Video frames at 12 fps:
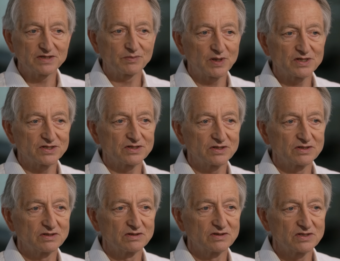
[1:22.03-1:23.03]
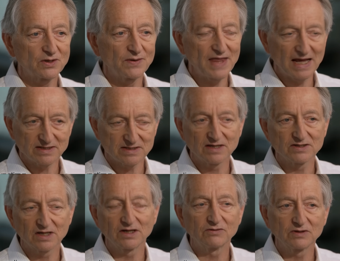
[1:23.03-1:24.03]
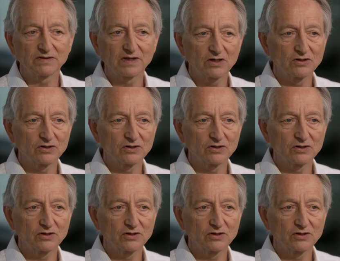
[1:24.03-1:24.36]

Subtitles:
at present. So in that sense, I don't think they're